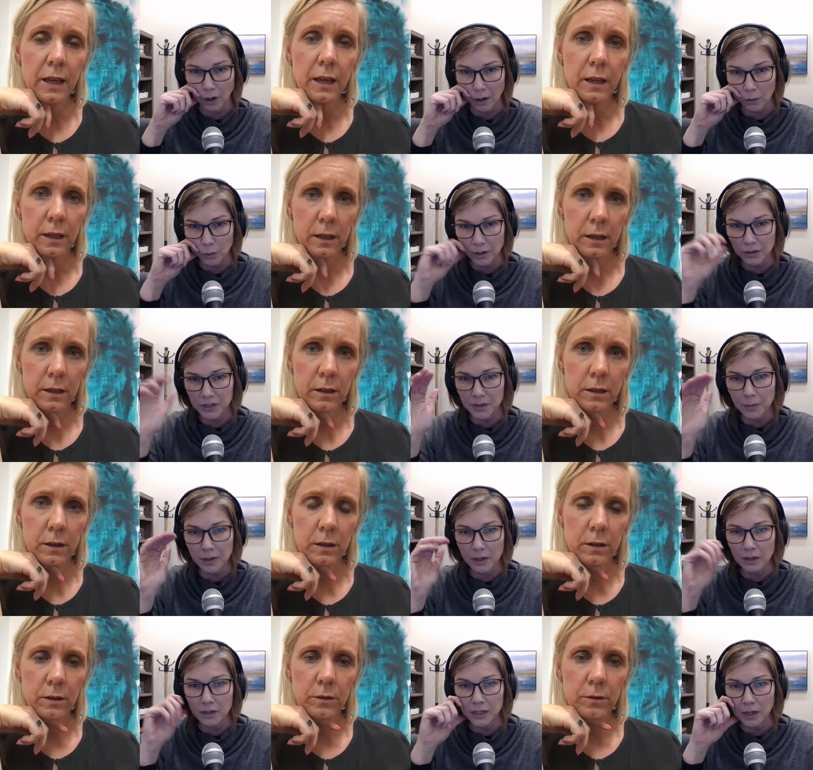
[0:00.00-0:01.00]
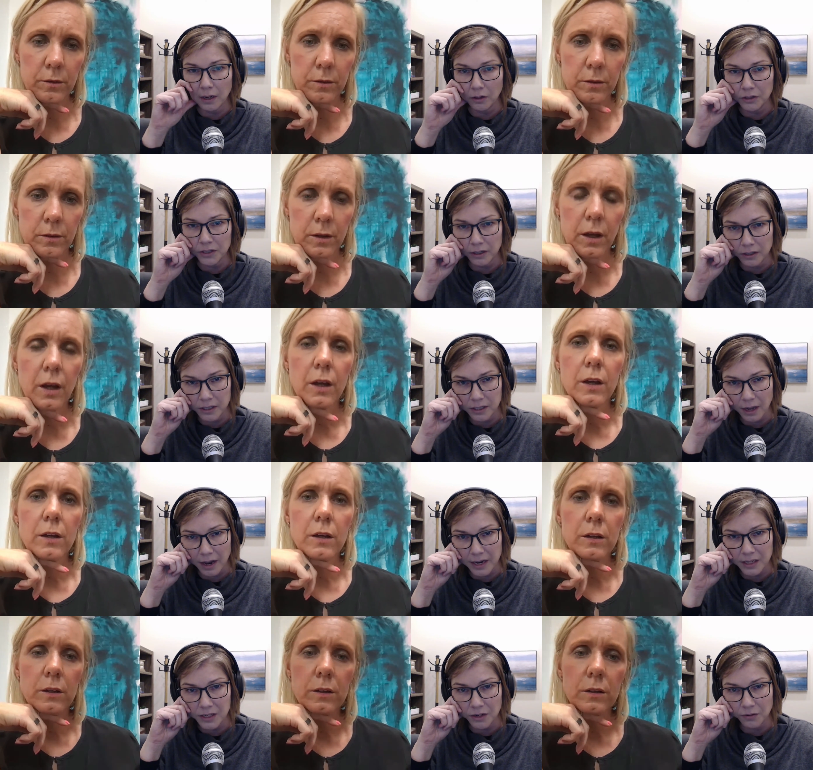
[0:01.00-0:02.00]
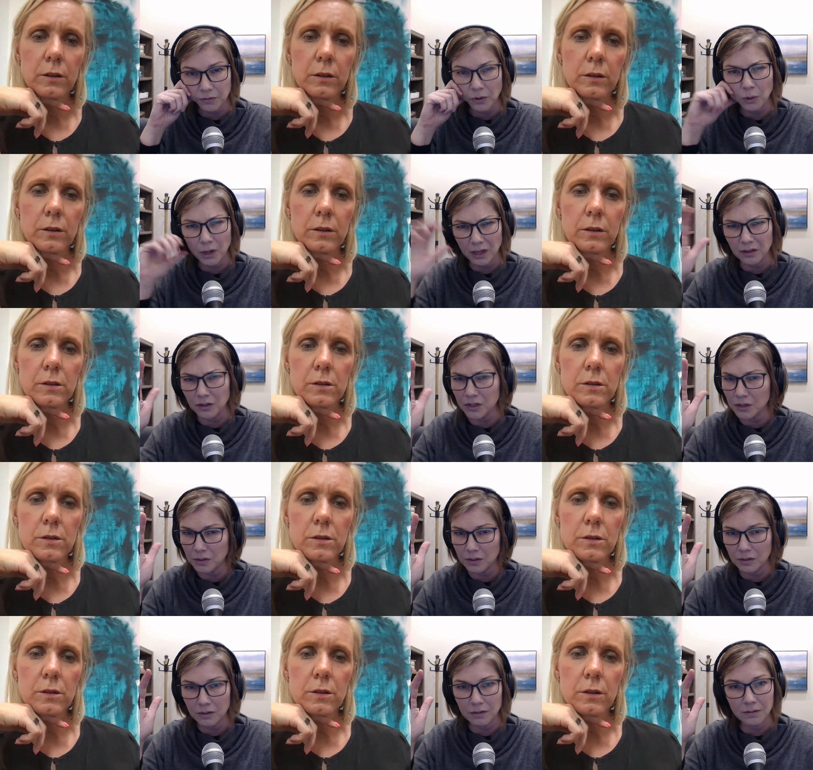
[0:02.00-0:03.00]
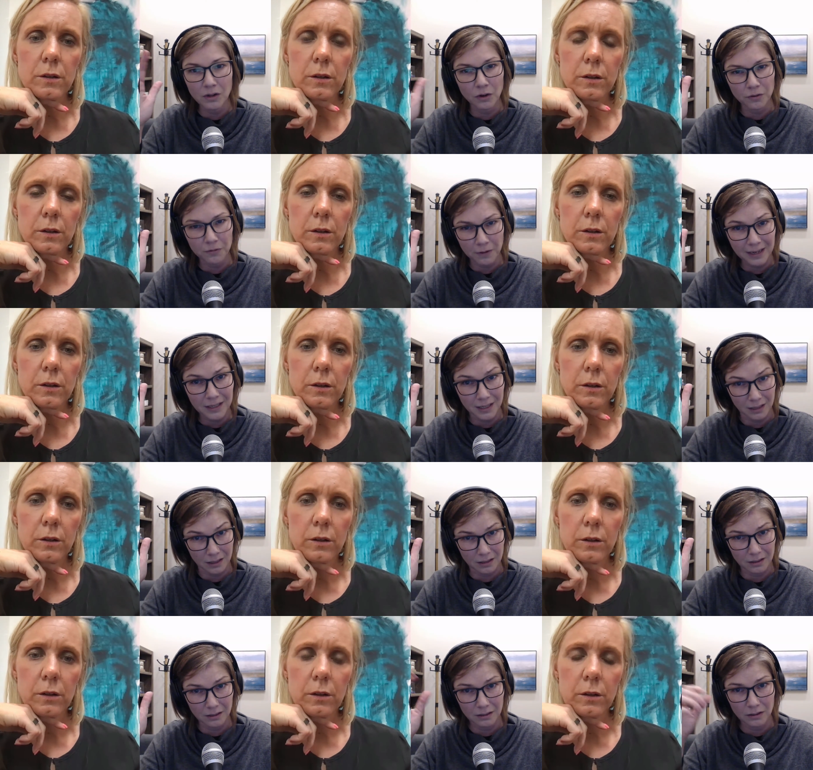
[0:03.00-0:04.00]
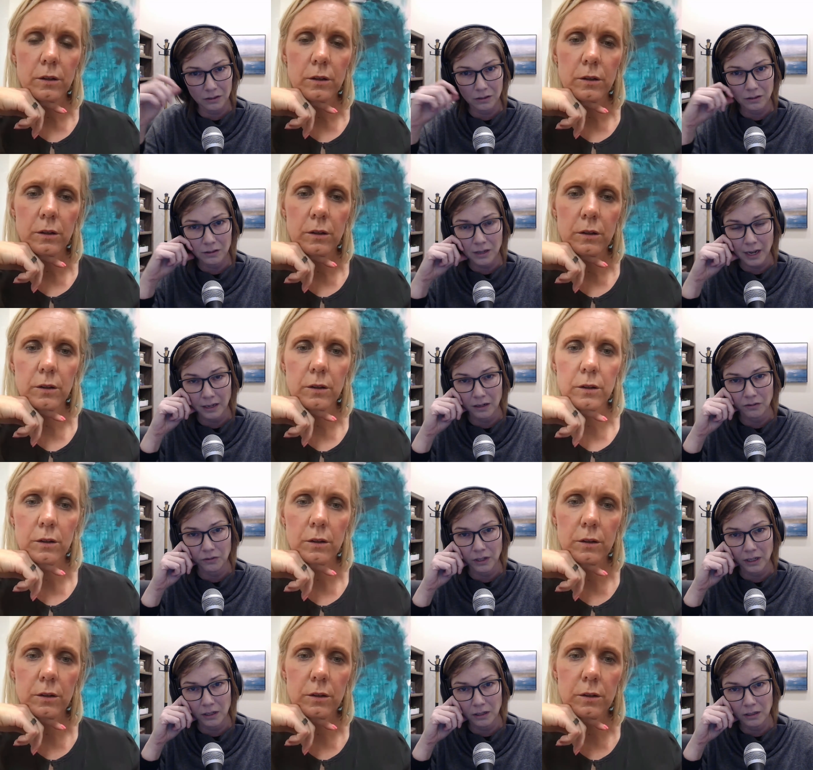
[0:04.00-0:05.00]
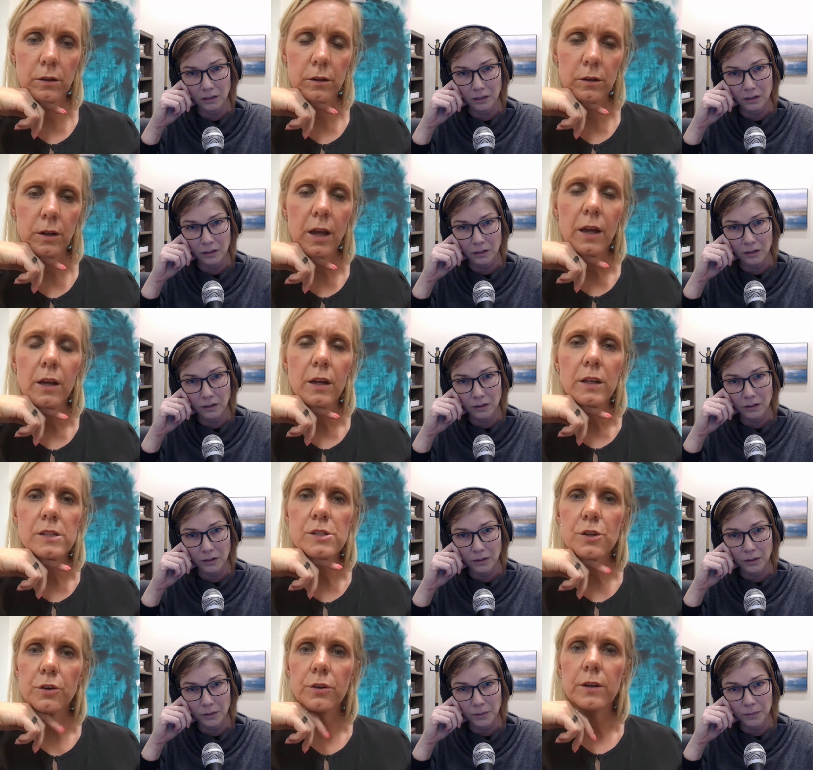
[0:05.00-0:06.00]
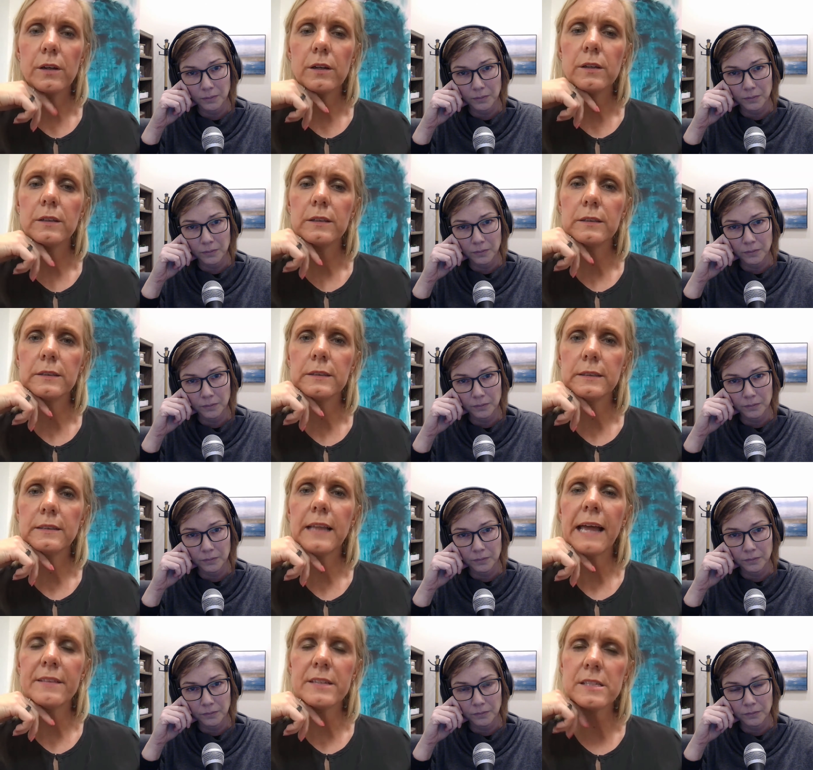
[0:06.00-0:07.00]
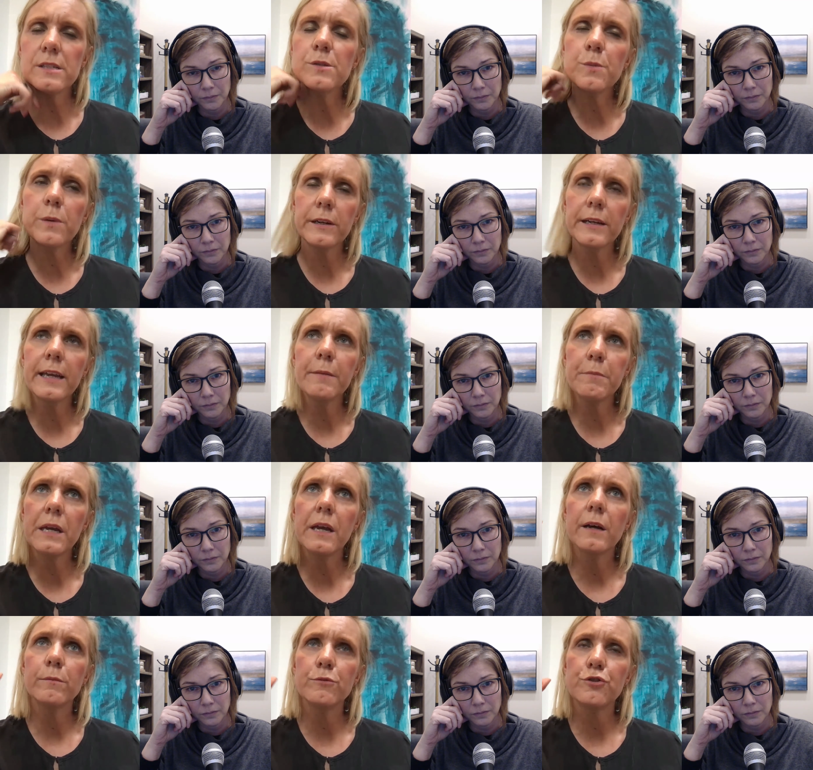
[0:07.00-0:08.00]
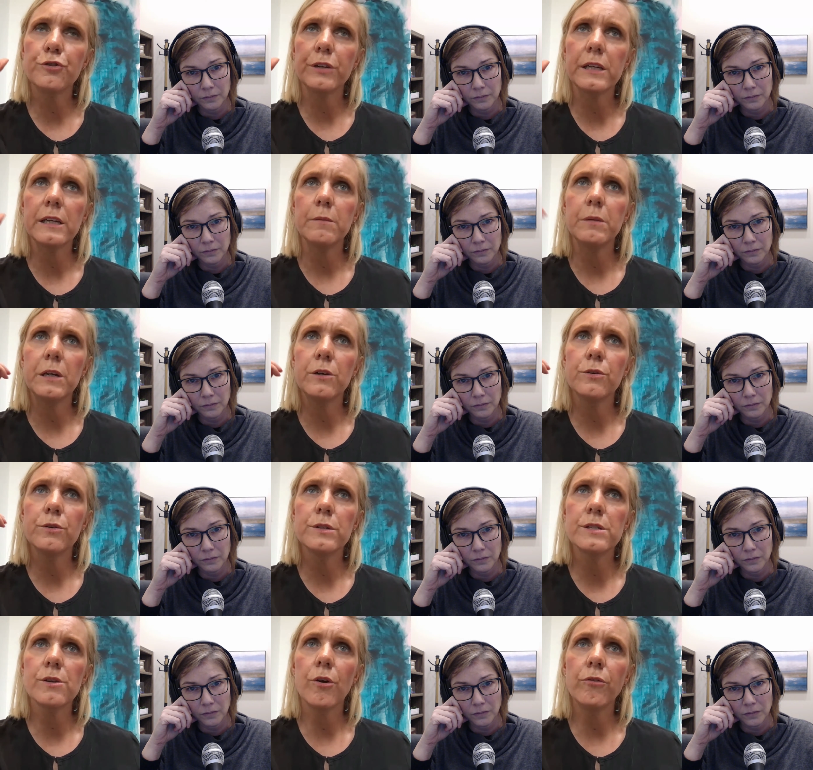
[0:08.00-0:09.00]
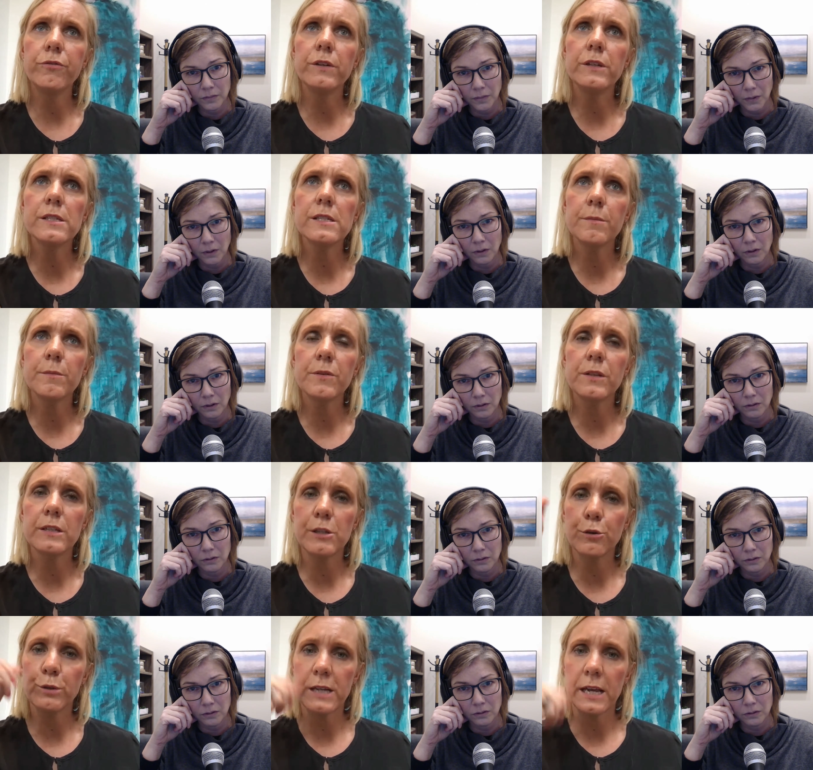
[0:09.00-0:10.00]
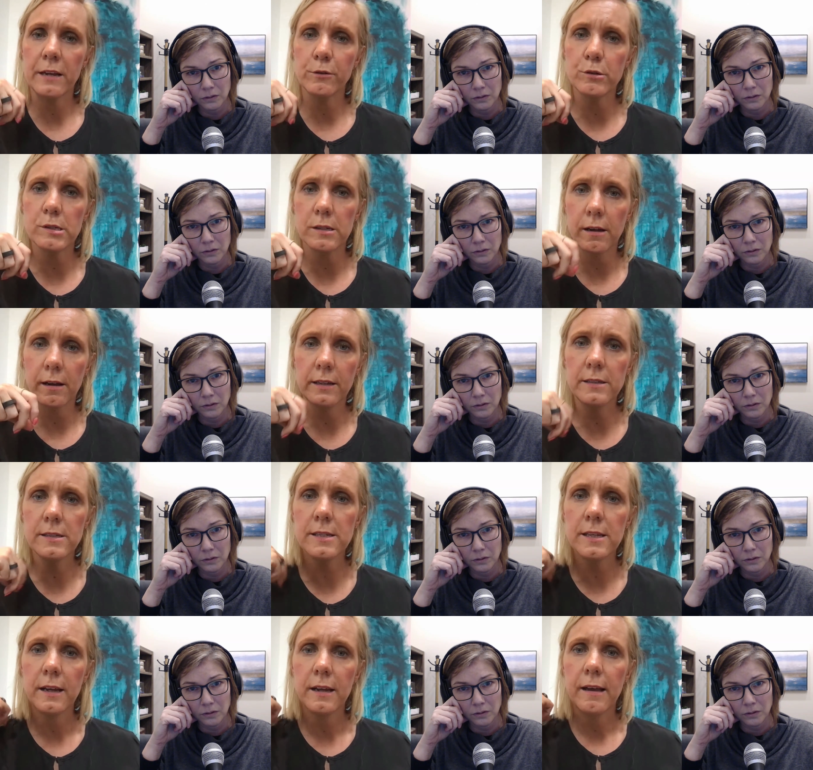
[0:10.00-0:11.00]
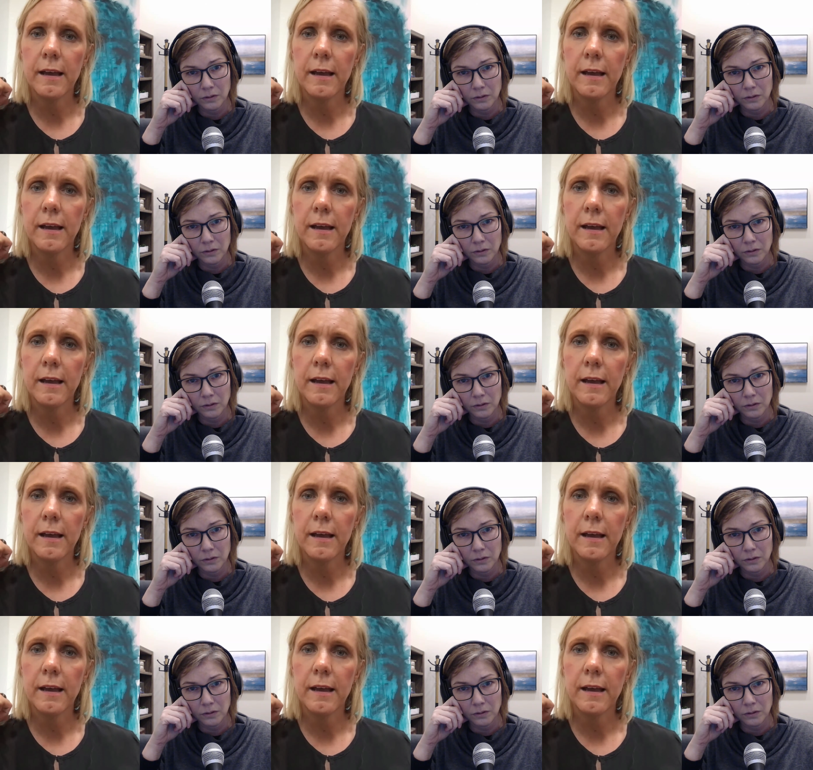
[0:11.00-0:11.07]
Speaker 1: for? What are some of the telltale signs of okay, there's they're affected negatively?
Speaker 2: So, and this is where it can become tricky because often some of the telltale signs,